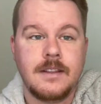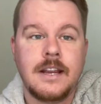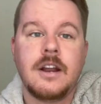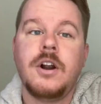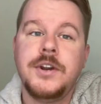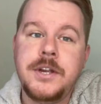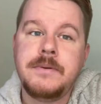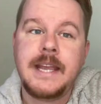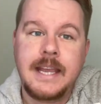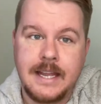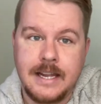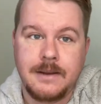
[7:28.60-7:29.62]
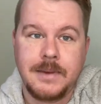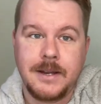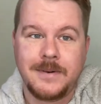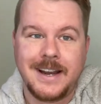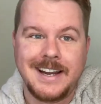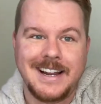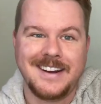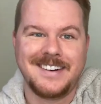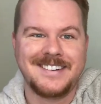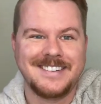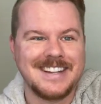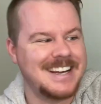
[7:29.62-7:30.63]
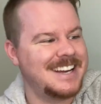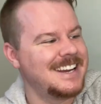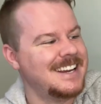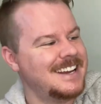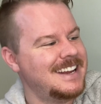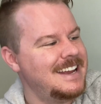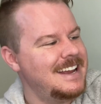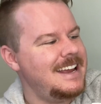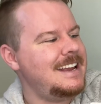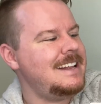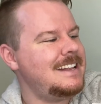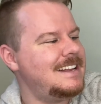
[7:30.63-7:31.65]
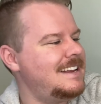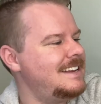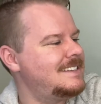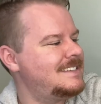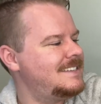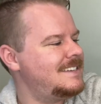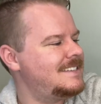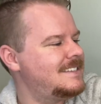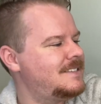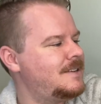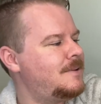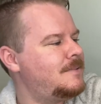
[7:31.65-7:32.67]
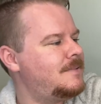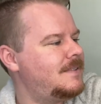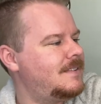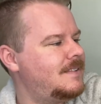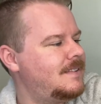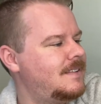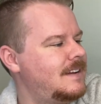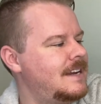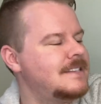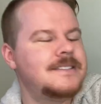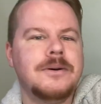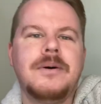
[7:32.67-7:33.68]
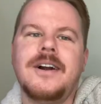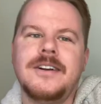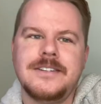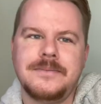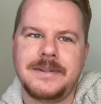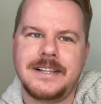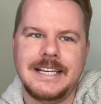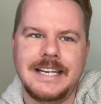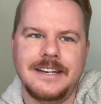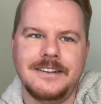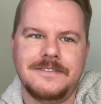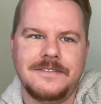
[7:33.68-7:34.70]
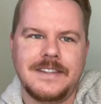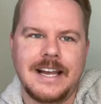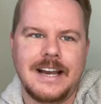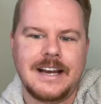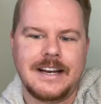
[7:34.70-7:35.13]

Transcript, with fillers: are you kidding me right now? Like, it's just so, it's so hard to believe that,